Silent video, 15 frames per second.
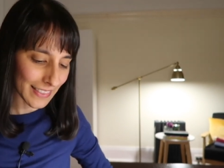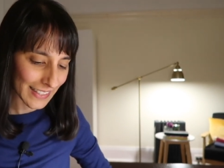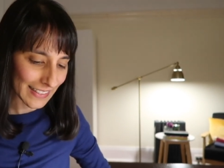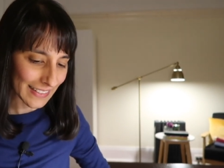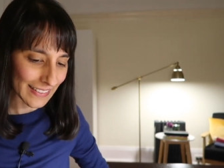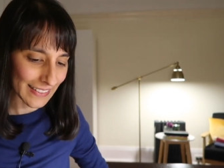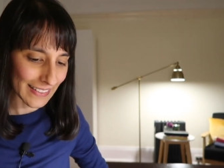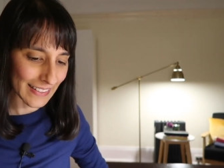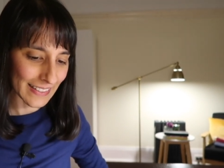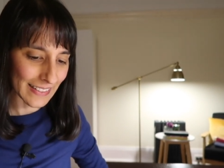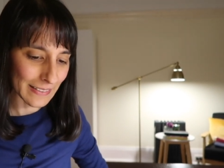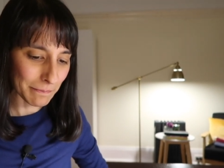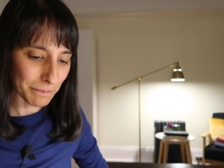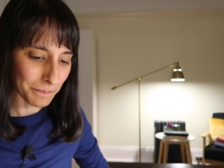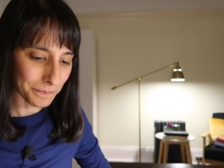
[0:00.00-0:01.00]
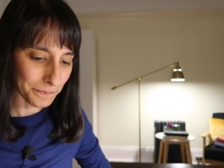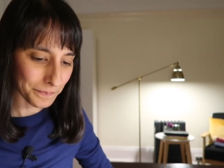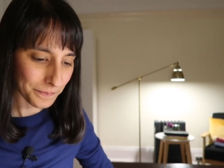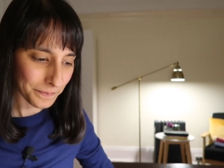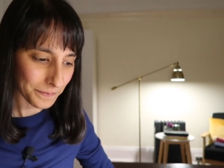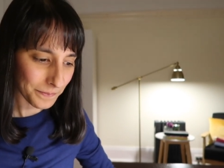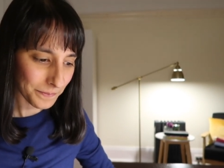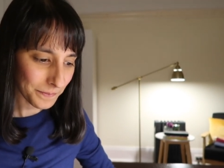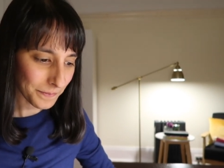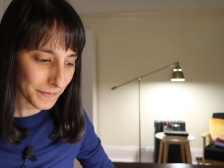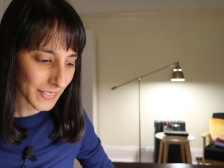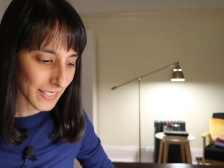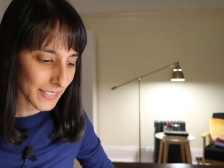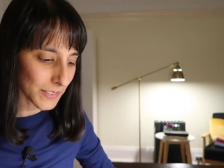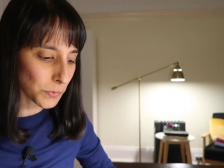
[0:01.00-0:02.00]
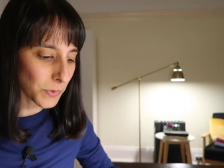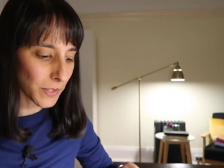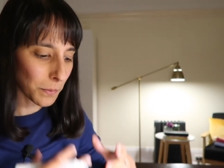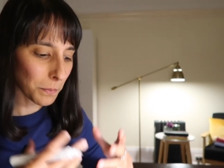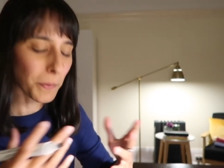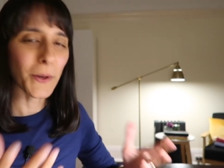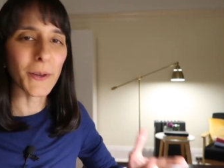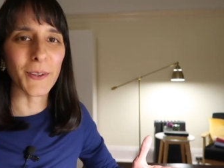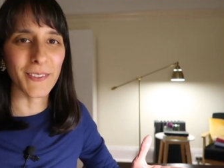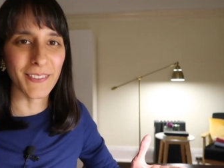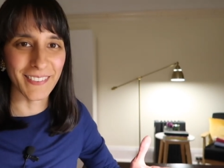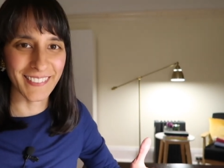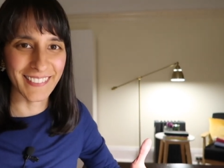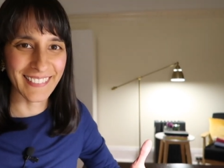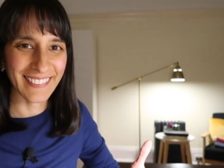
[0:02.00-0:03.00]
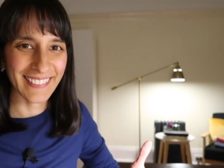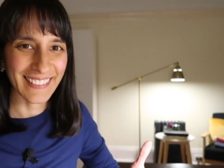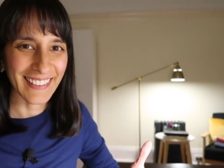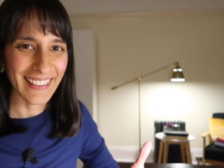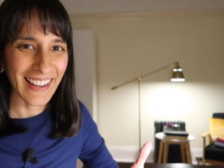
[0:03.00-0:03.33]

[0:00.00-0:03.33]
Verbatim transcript: this is with a person.